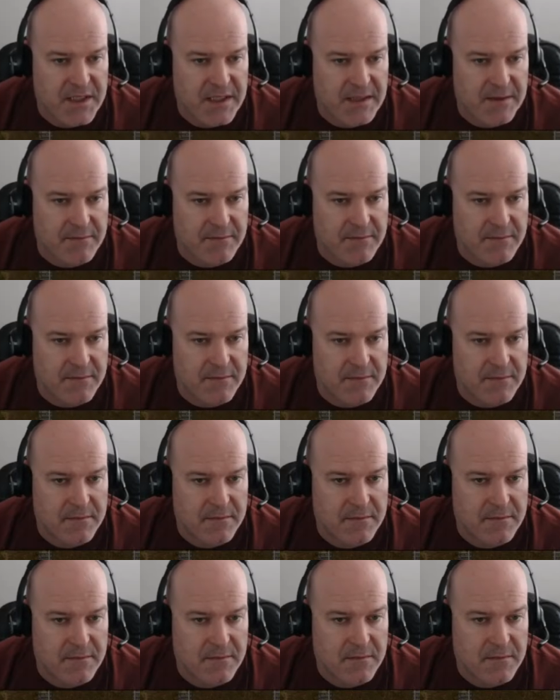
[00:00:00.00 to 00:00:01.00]
getting
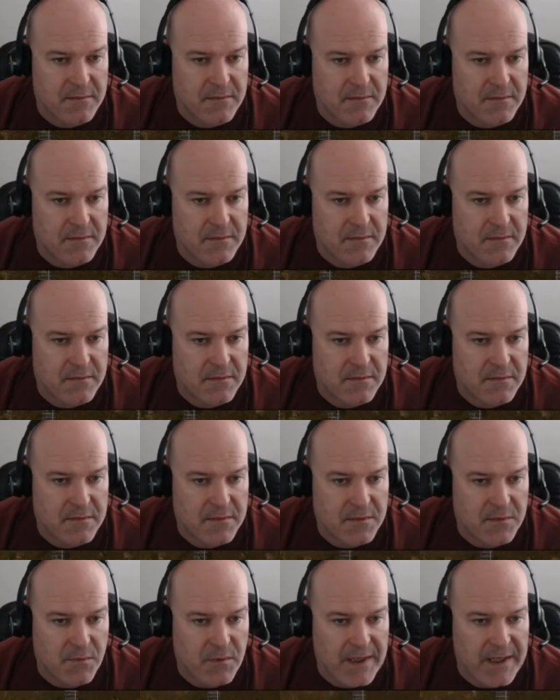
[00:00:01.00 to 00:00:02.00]

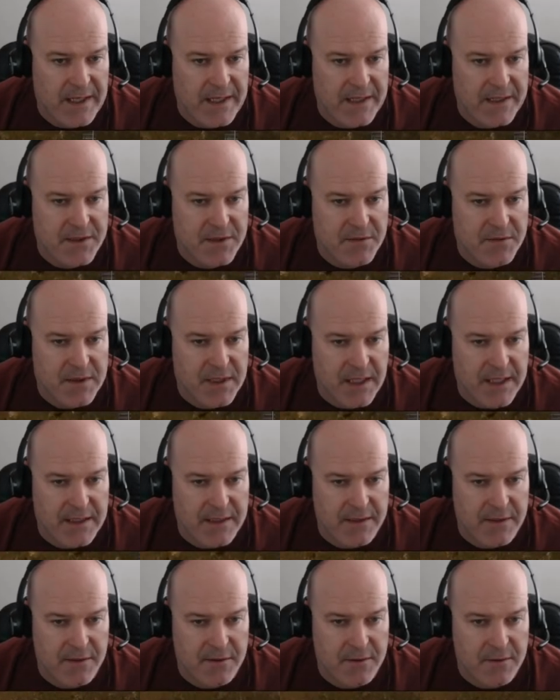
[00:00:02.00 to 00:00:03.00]
way too tight
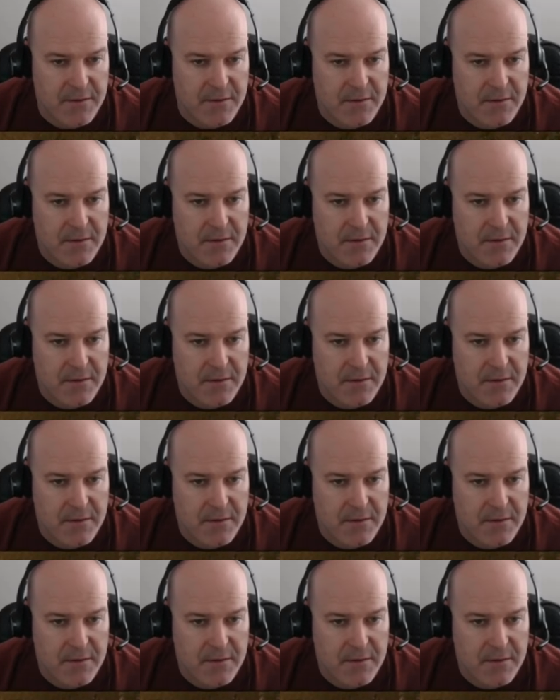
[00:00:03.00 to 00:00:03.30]
in here.